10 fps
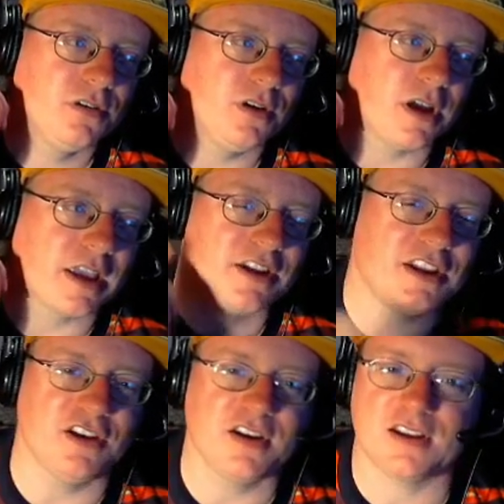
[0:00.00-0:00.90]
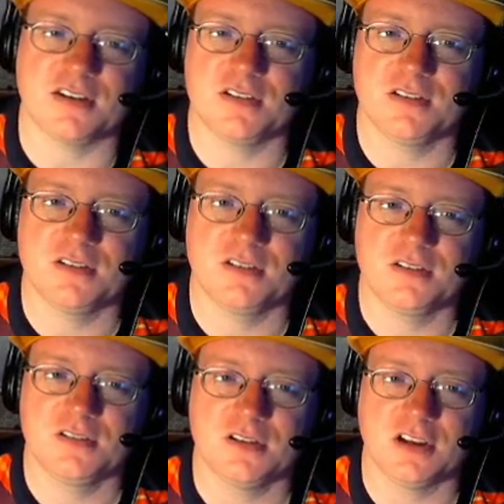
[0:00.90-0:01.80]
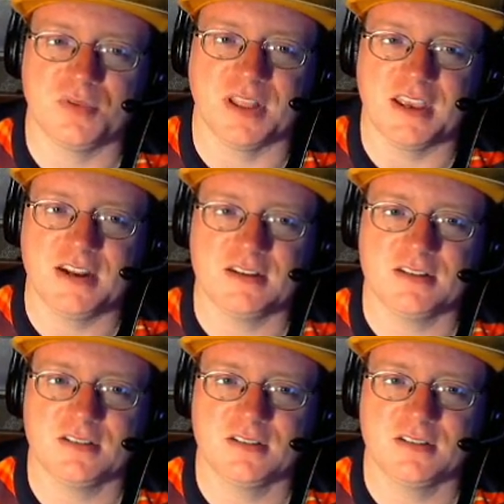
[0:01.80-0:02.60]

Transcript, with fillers: I can't hear it. Are you playing it?